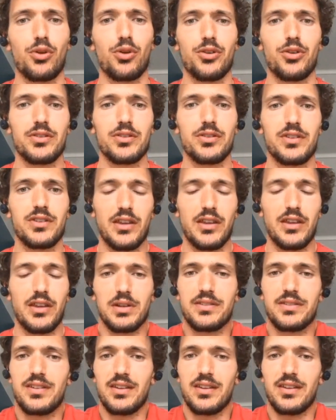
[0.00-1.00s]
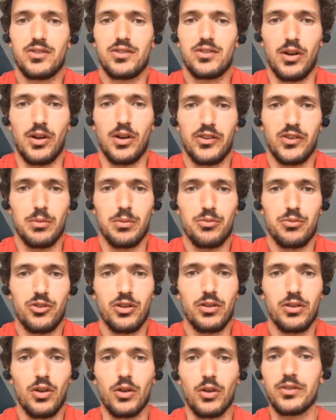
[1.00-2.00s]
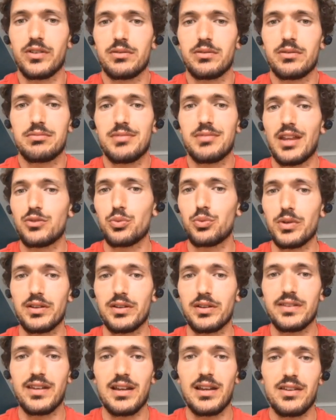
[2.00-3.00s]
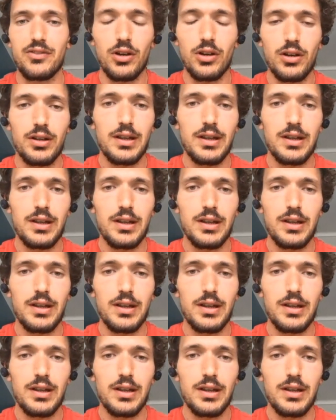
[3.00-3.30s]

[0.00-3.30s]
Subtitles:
product that will test your assumption or that will deliver